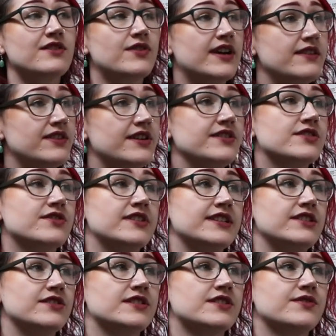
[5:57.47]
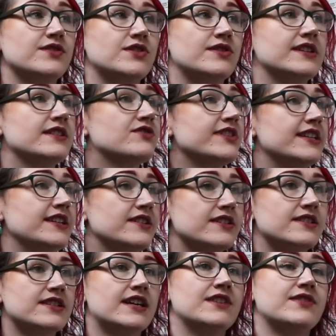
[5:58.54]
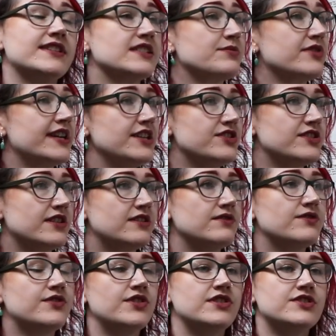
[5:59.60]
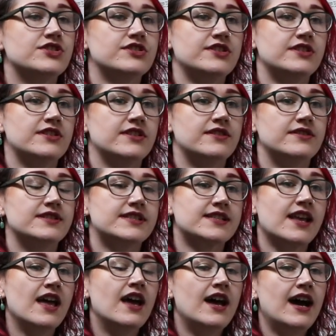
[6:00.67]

I find those really useful and a really good kind of inspiration for the students.